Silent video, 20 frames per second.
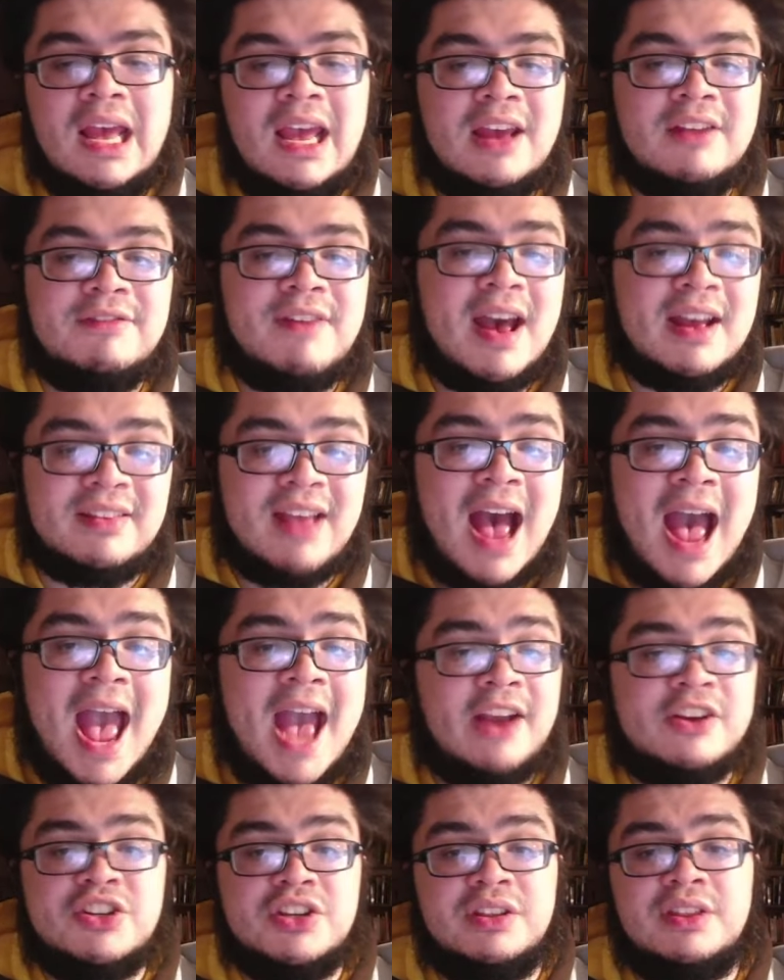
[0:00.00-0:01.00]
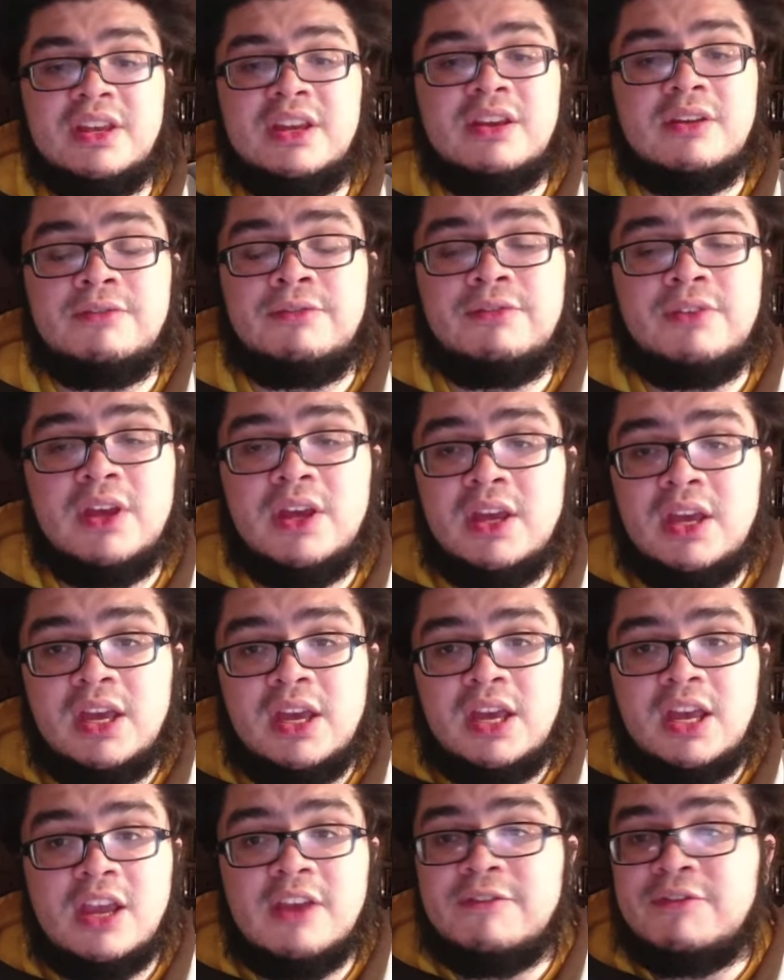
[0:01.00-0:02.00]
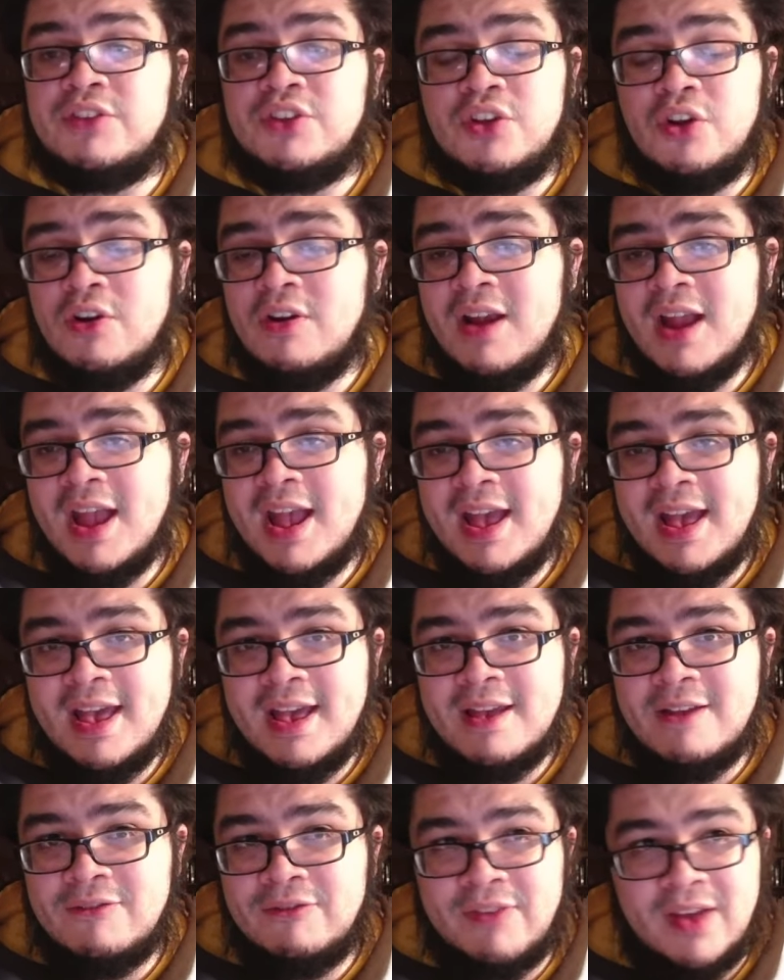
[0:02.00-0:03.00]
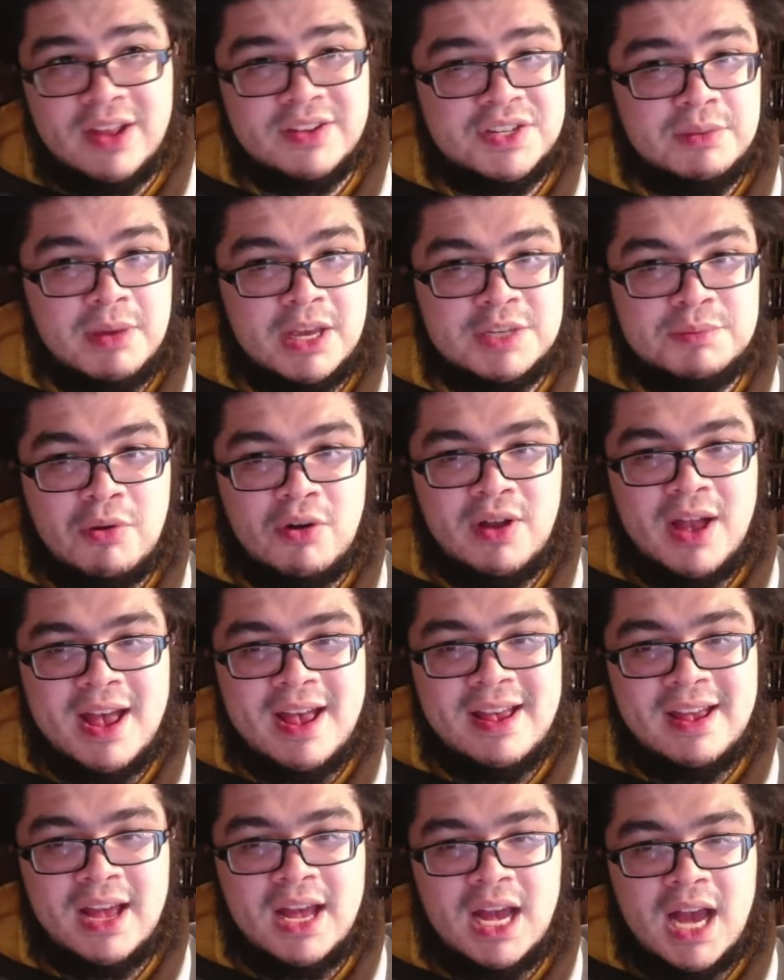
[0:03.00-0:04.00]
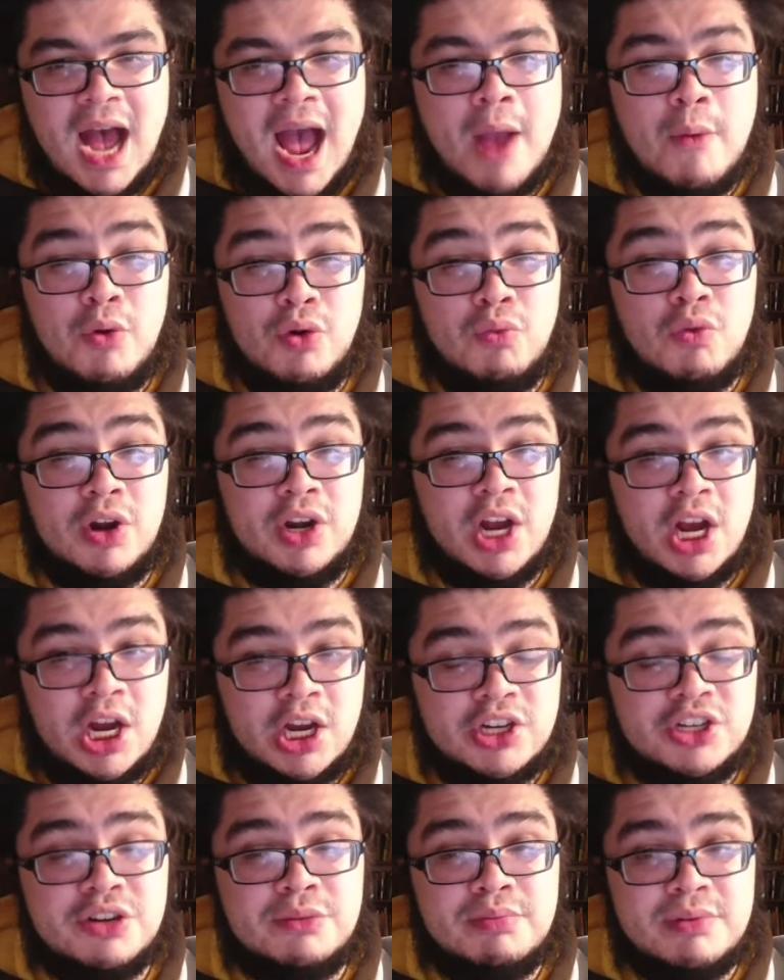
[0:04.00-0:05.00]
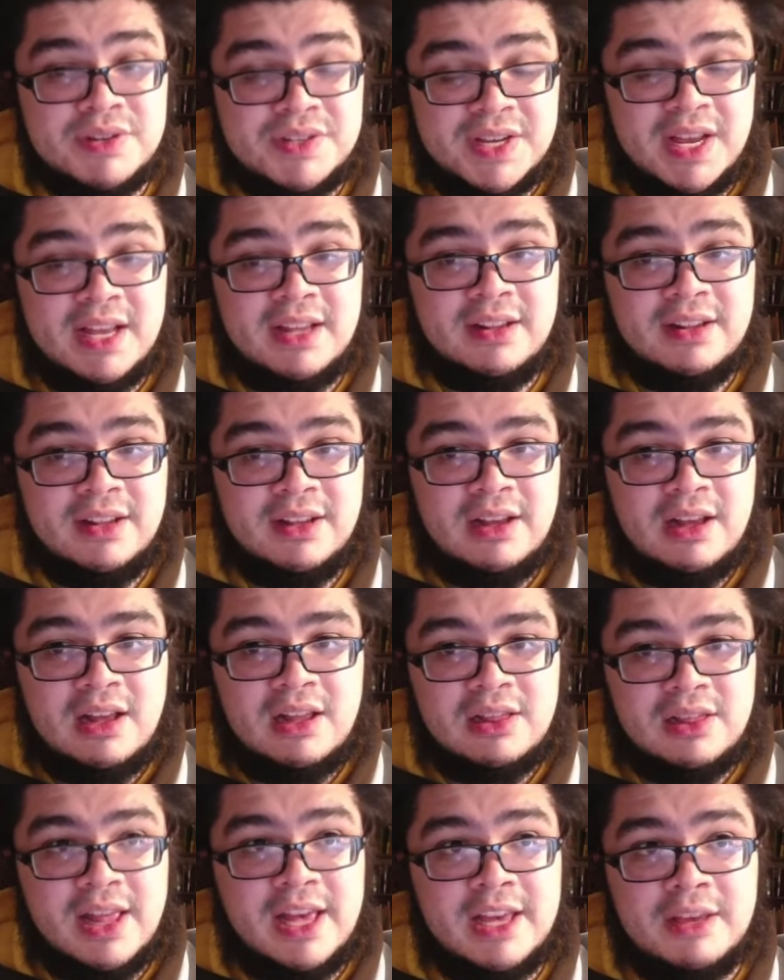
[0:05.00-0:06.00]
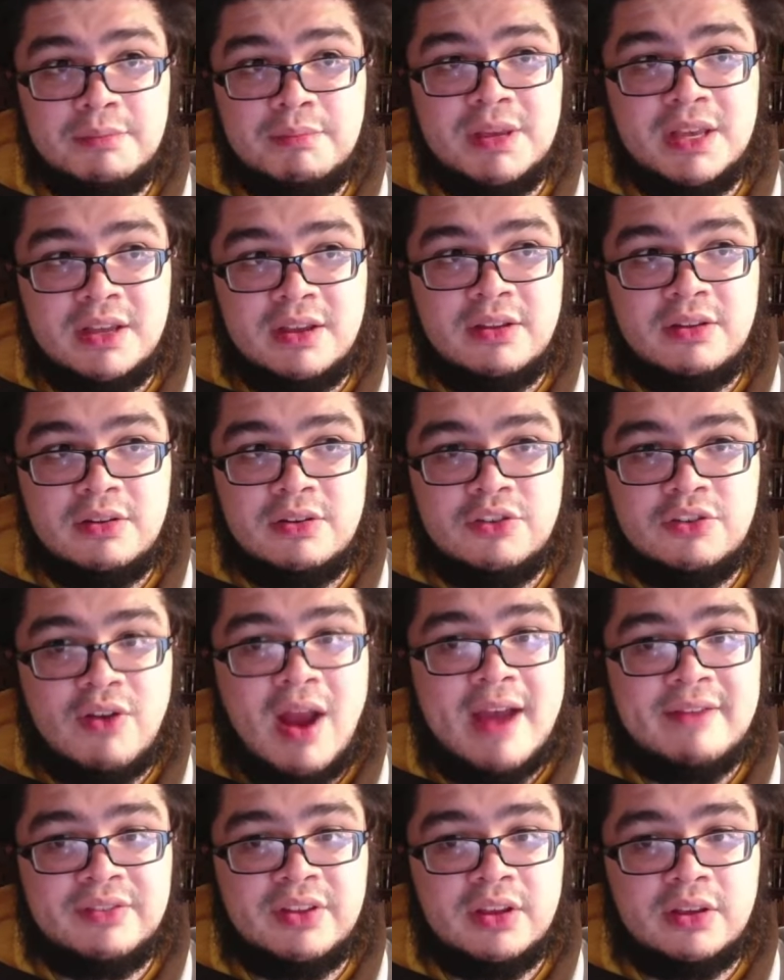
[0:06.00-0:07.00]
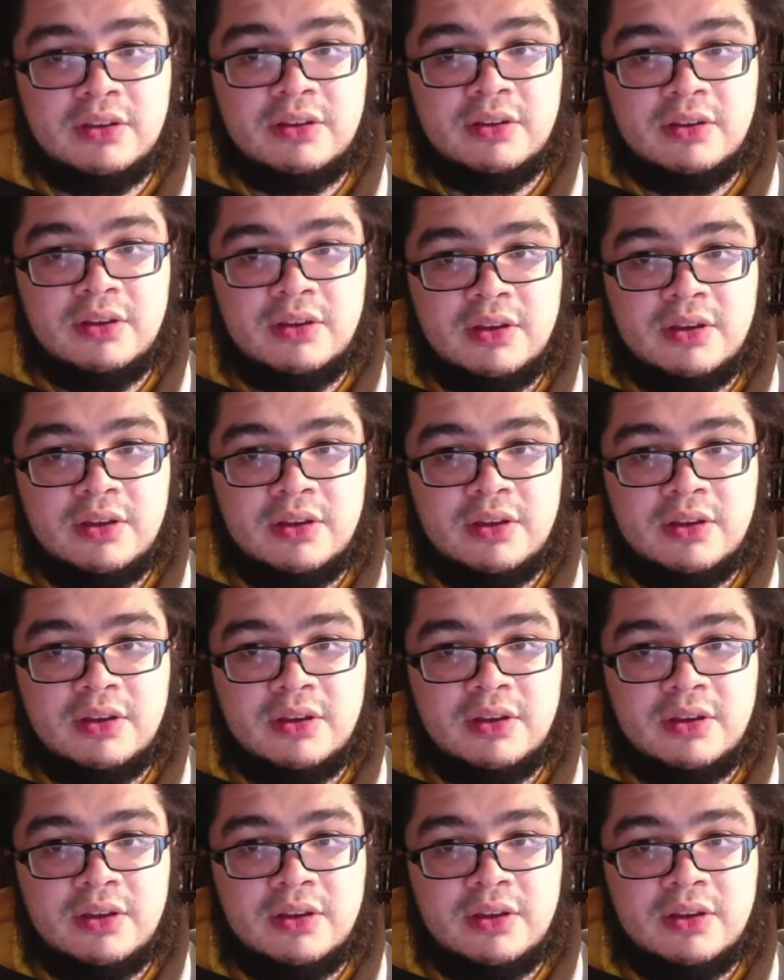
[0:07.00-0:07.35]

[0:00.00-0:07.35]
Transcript: In fact, I actually think if you're a fantasy baseball guy, I would 100% like be drafting.